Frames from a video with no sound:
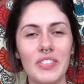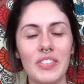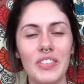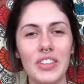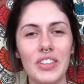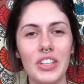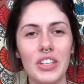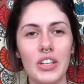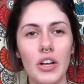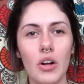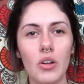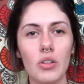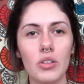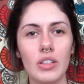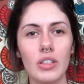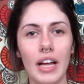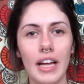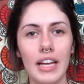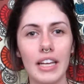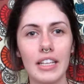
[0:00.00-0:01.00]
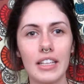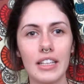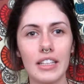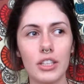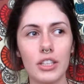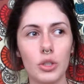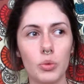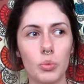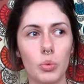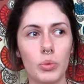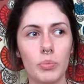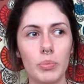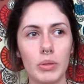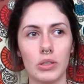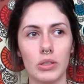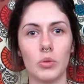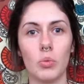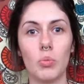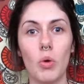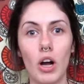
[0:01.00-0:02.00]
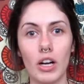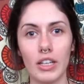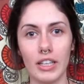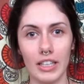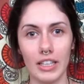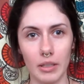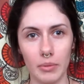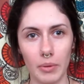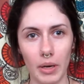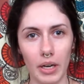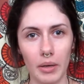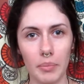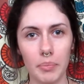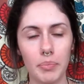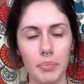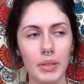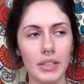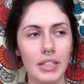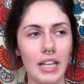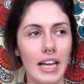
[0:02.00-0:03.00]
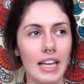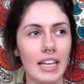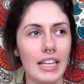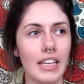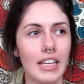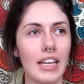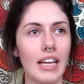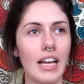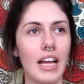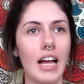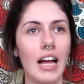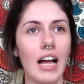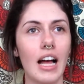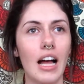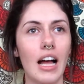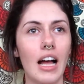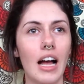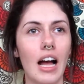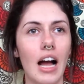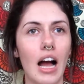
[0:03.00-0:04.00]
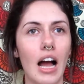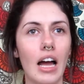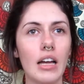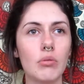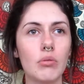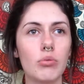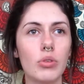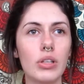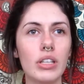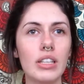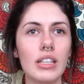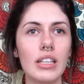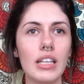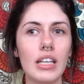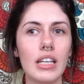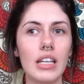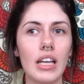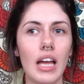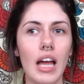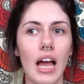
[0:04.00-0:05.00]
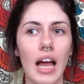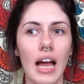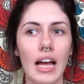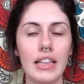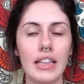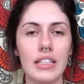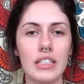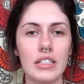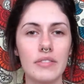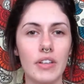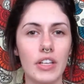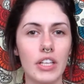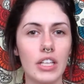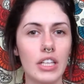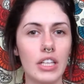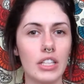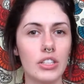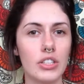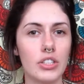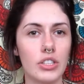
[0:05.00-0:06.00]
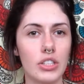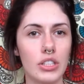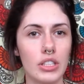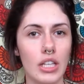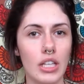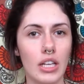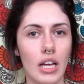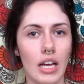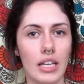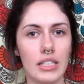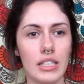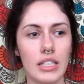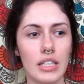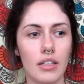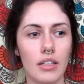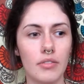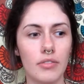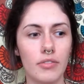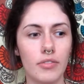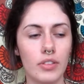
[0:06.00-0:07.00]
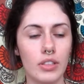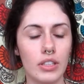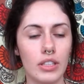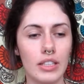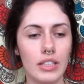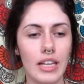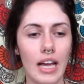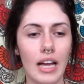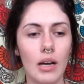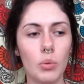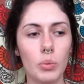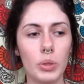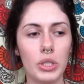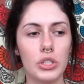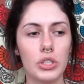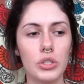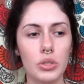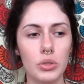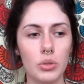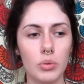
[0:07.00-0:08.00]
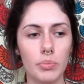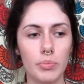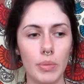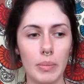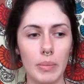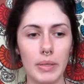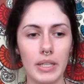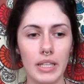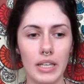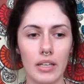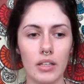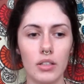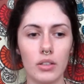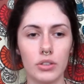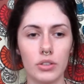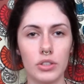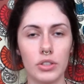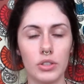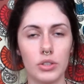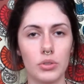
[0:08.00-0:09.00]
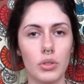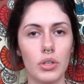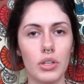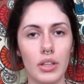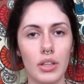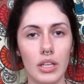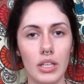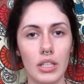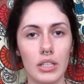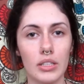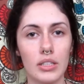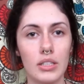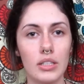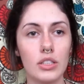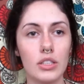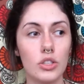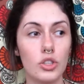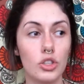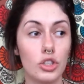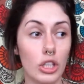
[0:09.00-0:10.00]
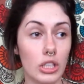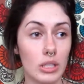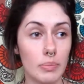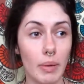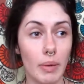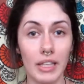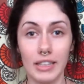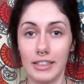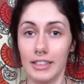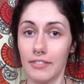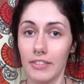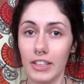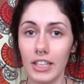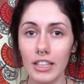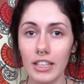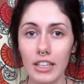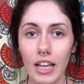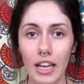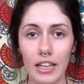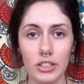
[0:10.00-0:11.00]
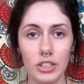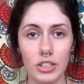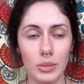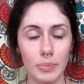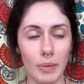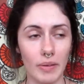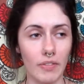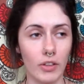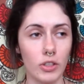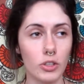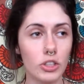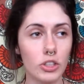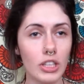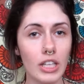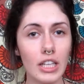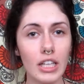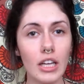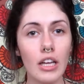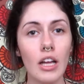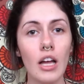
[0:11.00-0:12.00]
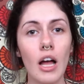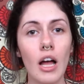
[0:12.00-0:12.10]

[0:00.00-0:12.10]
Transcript: you know, like, you wouldn't be able to walk anywhere. But, like, I really had this very interesting idea of, yeah, we do maybe kill or destroy things just by living and just by functioning,